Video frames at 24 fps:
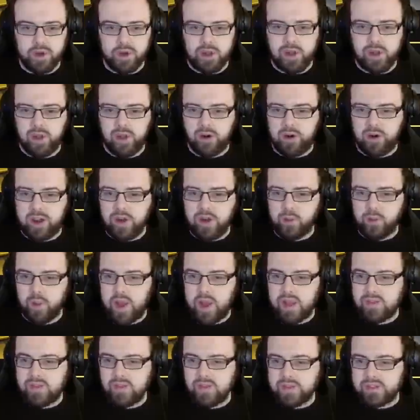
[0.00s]
but not in a
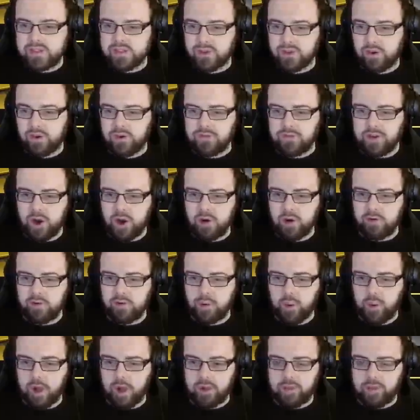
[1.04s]
way that's sort of
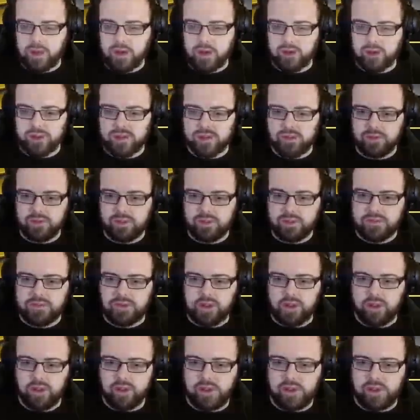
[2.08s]
overwhelming or too
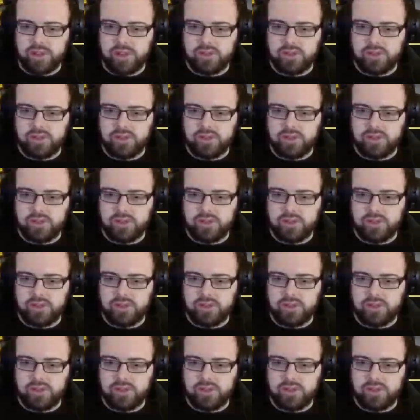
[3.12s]
difficult.